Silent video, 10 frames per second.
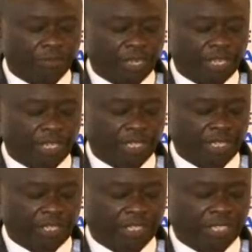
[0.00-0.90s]
by
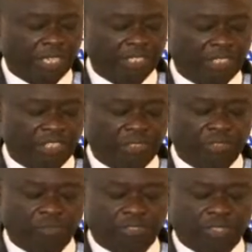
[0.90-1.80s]

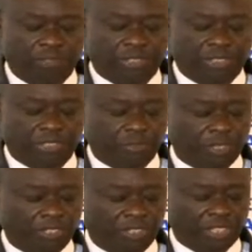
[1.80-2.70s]
digitalization of services
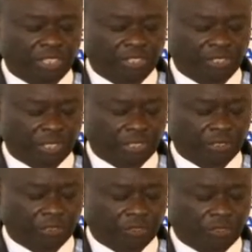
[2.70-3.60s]
to accelerate
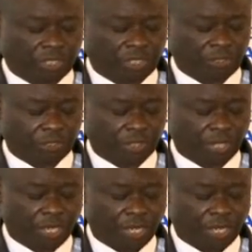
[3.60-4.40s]
success